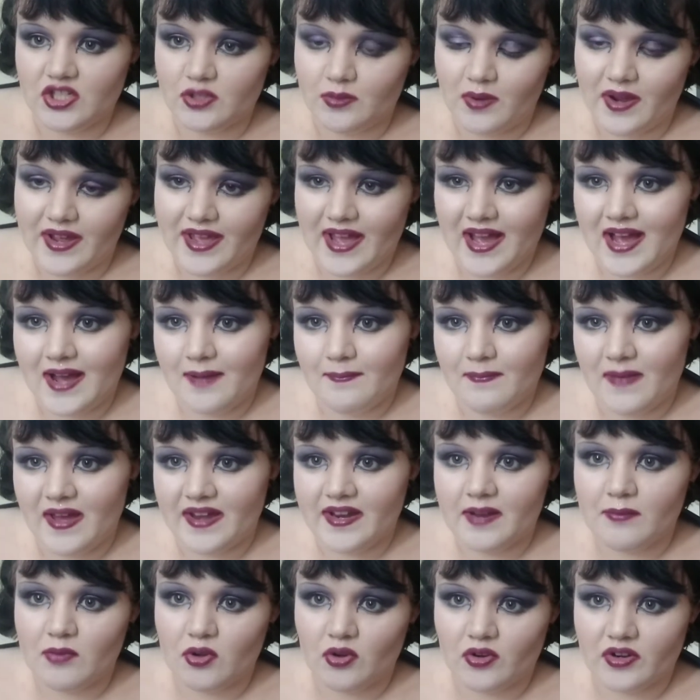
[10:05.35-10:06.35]
who I am
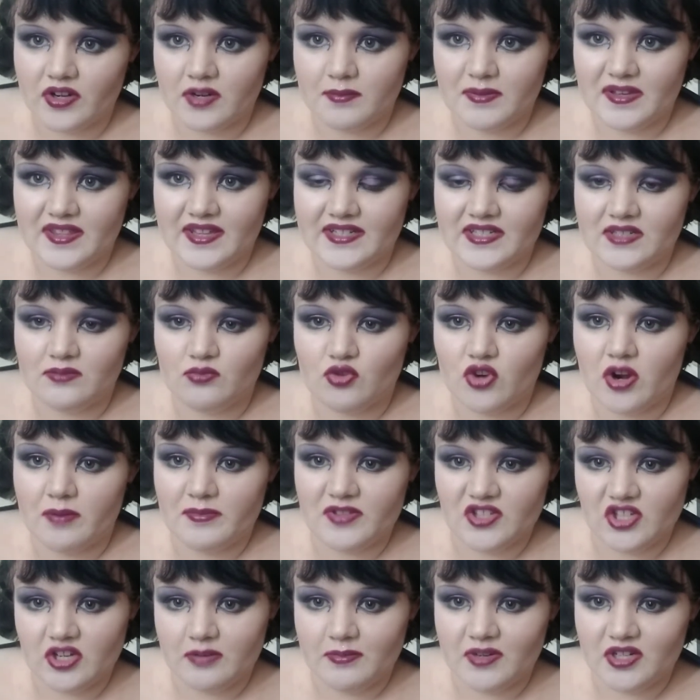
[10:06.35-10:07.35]
and I'm not going to be that anymore.
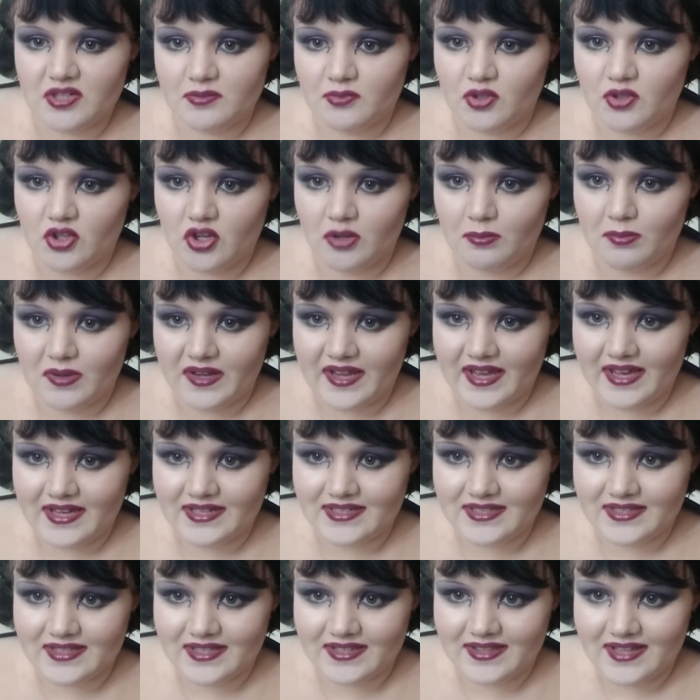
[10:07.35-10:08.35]
I'm so much more
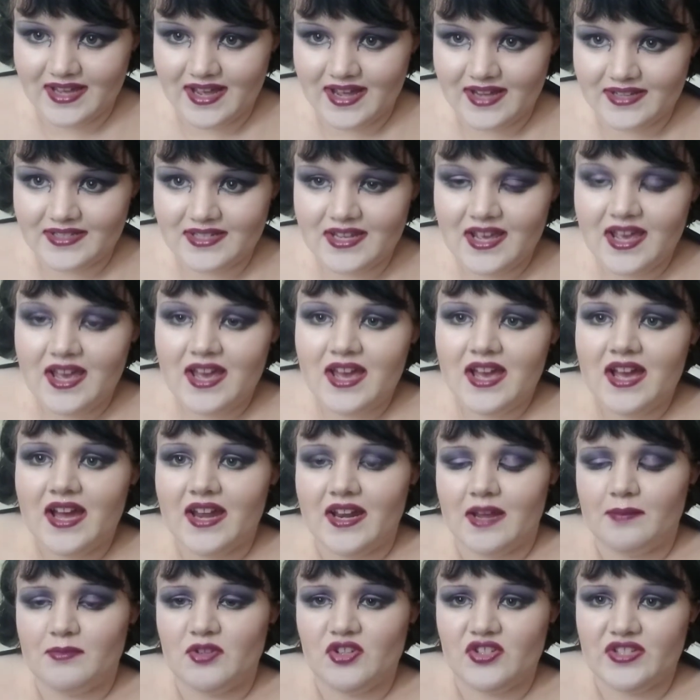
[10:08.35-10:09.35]
complicated than that
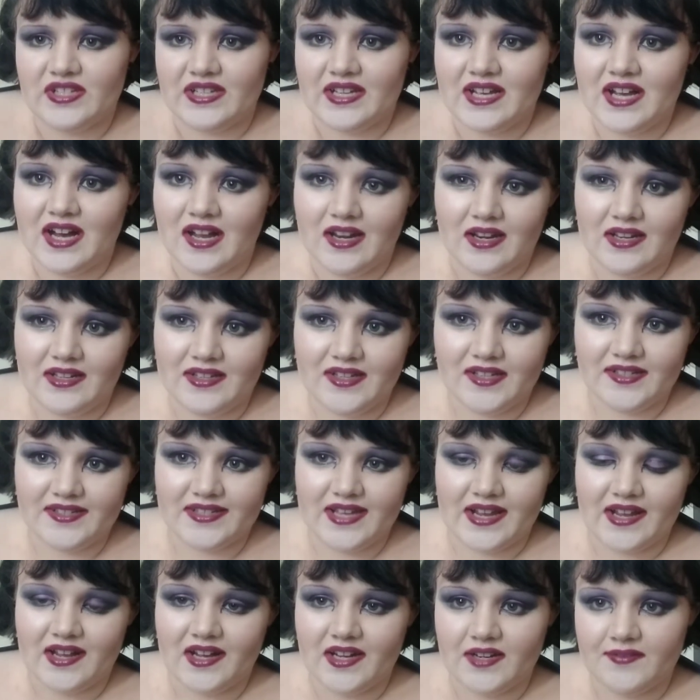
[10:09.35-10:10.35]
and I'm using colours
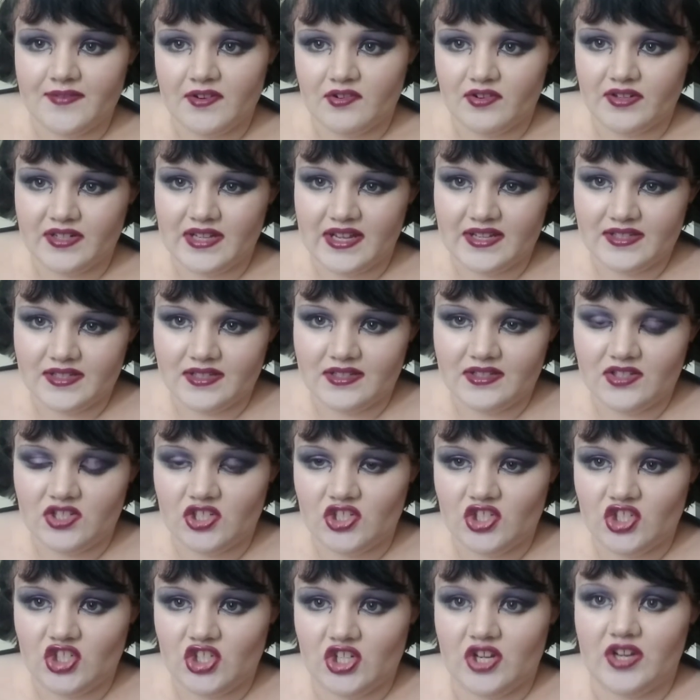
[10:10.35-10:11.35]
and kind of iridescence
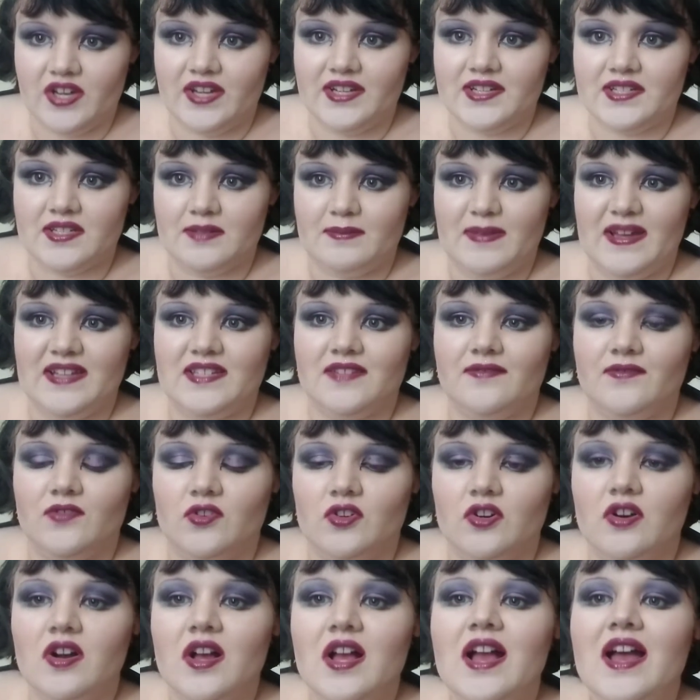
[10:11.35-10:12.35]
and shine as a
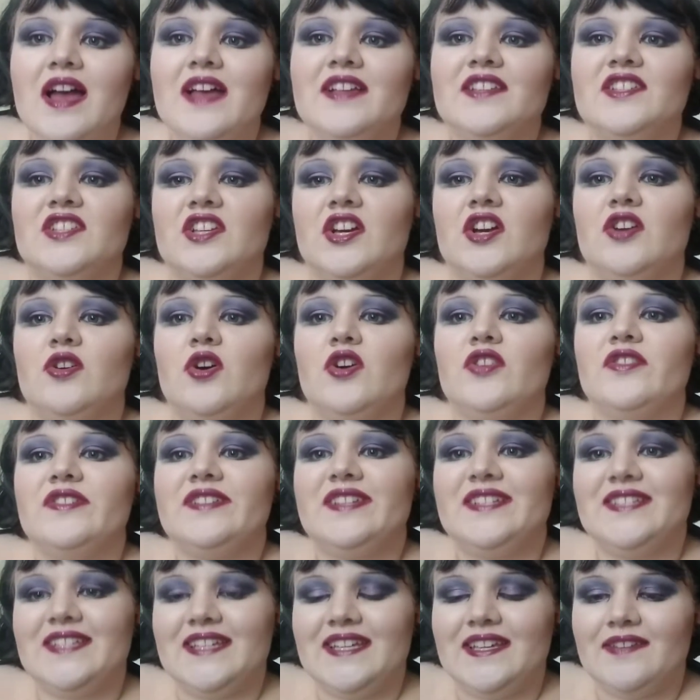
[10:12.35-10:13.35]
metaphor. So on
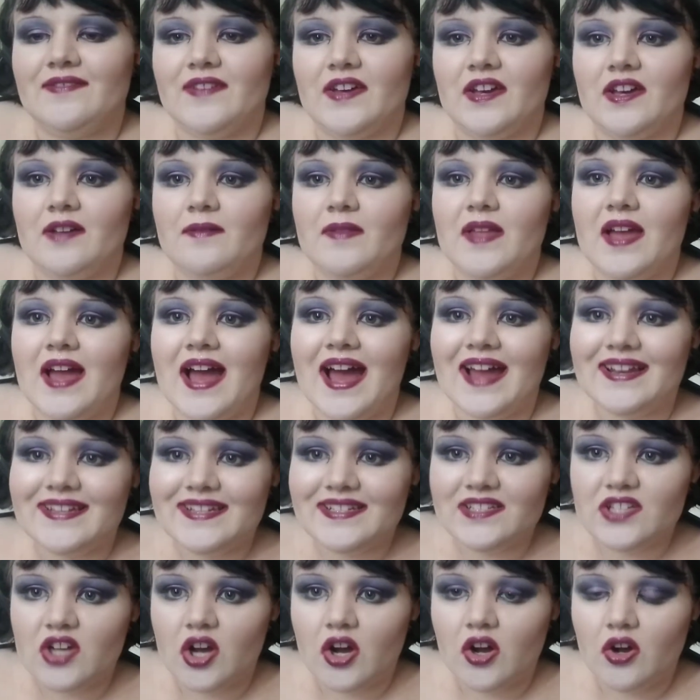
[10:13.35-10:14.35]
to Diva. At
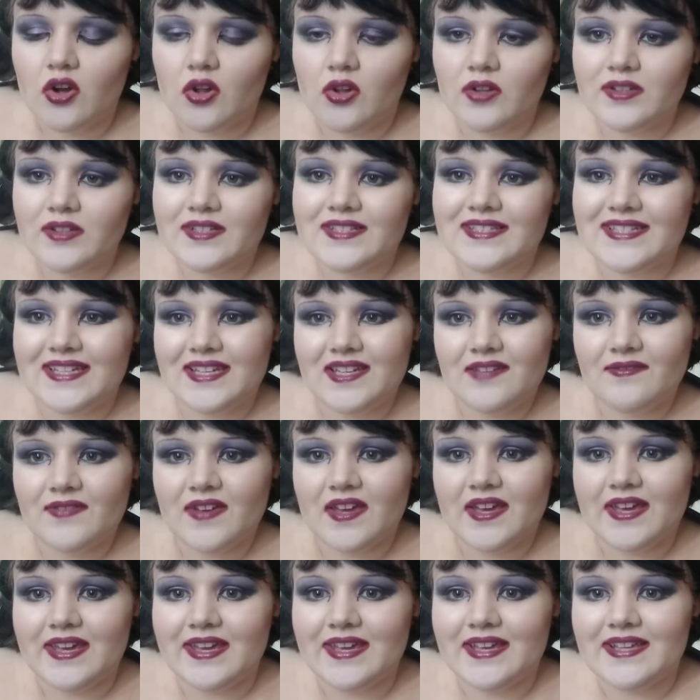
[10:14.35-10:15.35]
its whole,
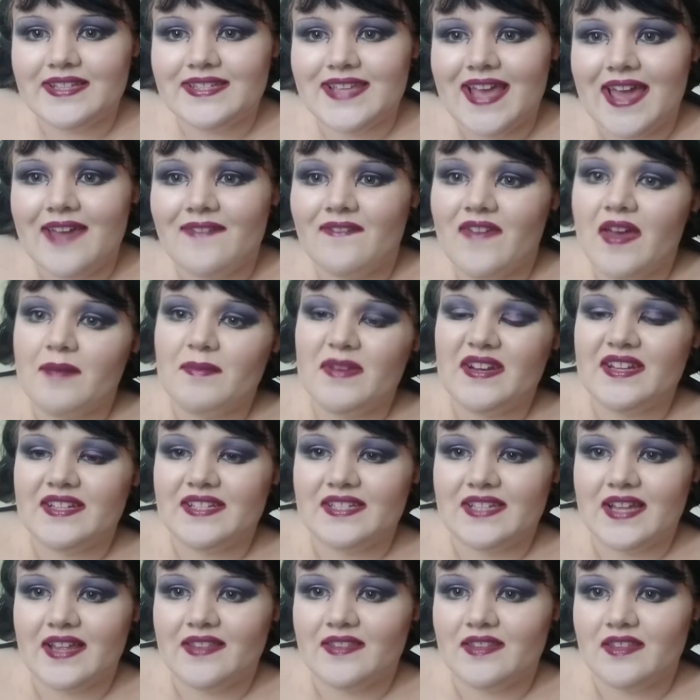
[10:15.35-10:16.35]
Diva is a
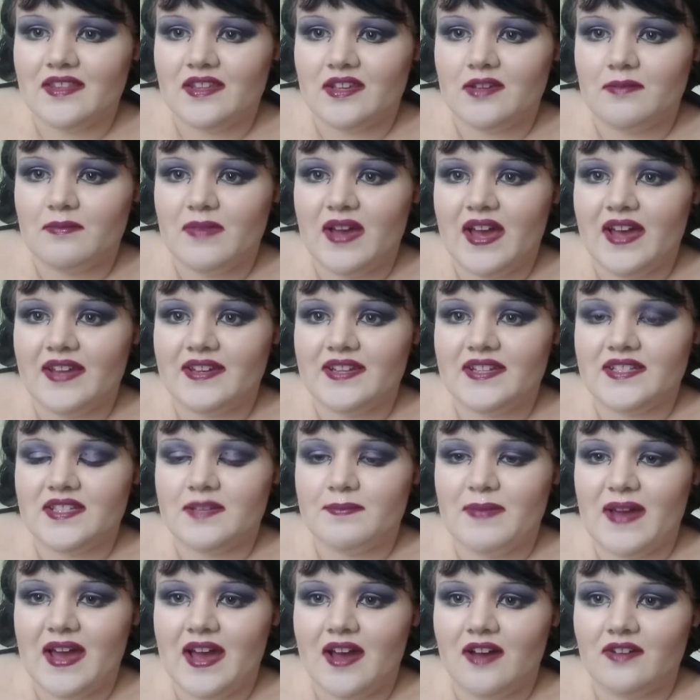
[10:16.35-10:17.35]
feminist anthem and it's
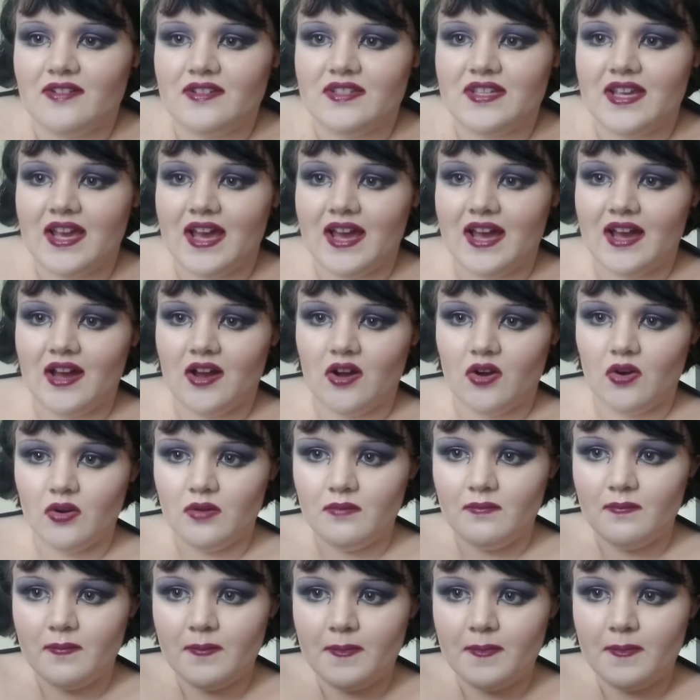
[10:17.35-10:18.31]
about how